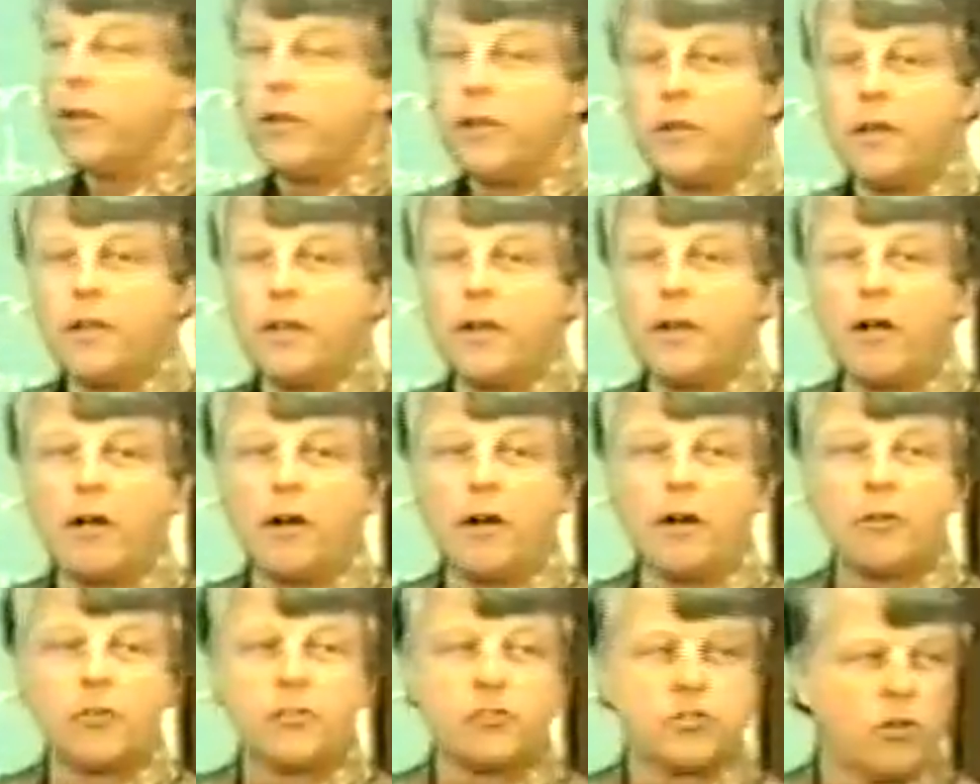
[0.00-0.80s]
that our
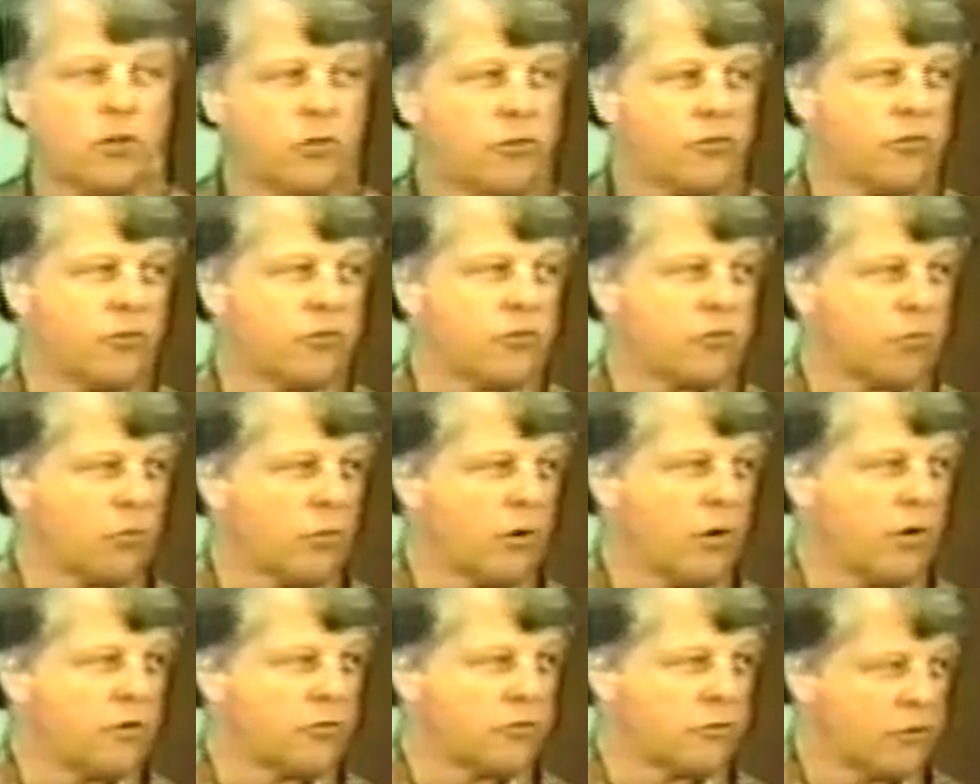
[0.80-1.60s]
churches were
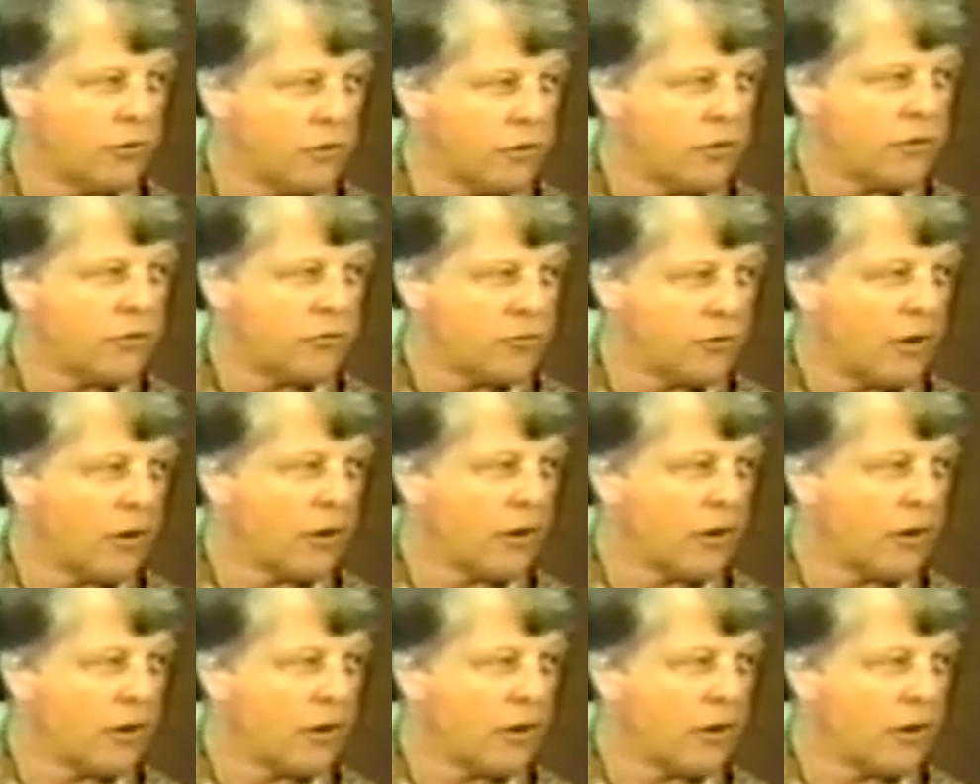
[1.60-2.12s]
as good as our